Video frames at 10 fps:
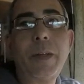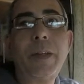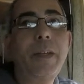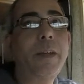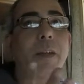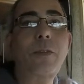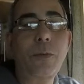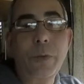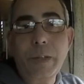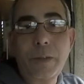It connects
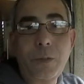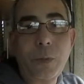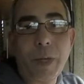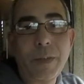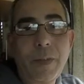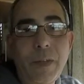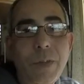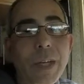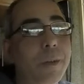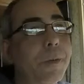directly to my
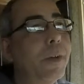TV,